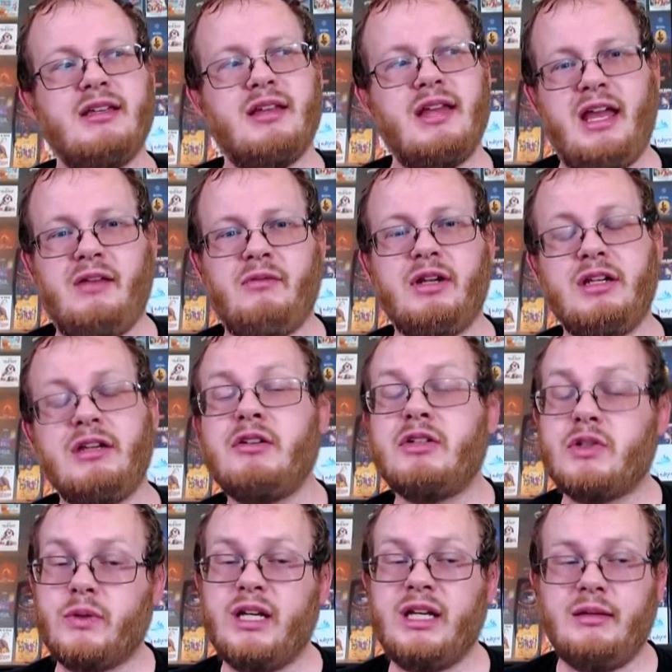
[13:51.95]
And when you
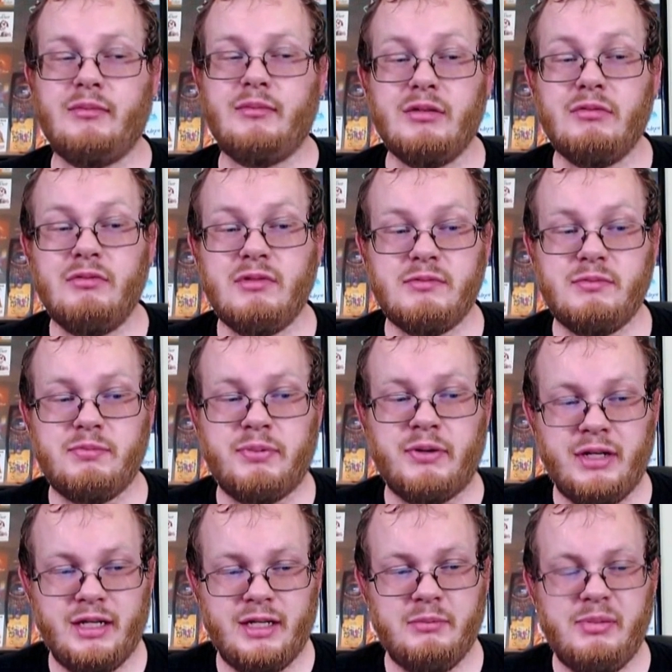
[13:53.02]
dream, you
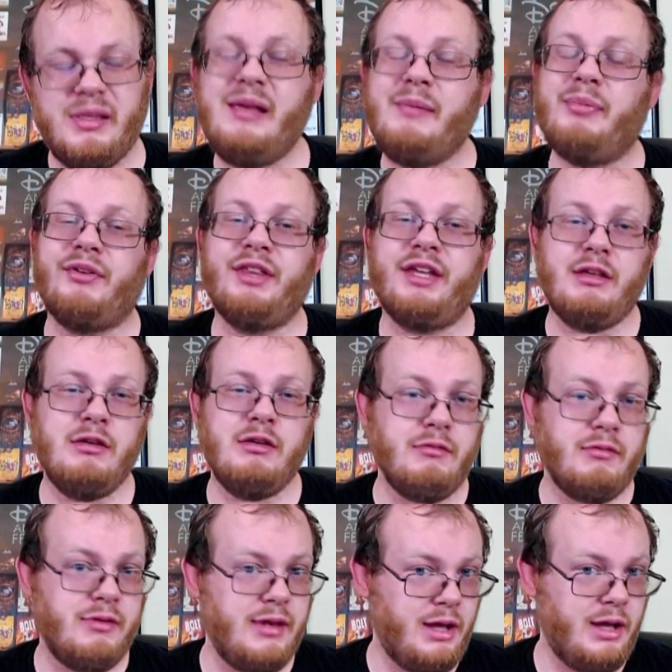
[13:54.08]
put in people that you
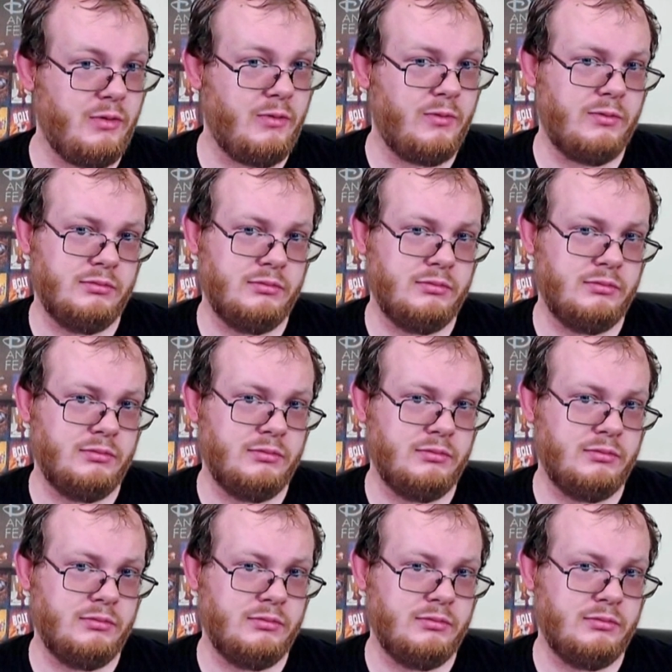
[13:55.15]
know.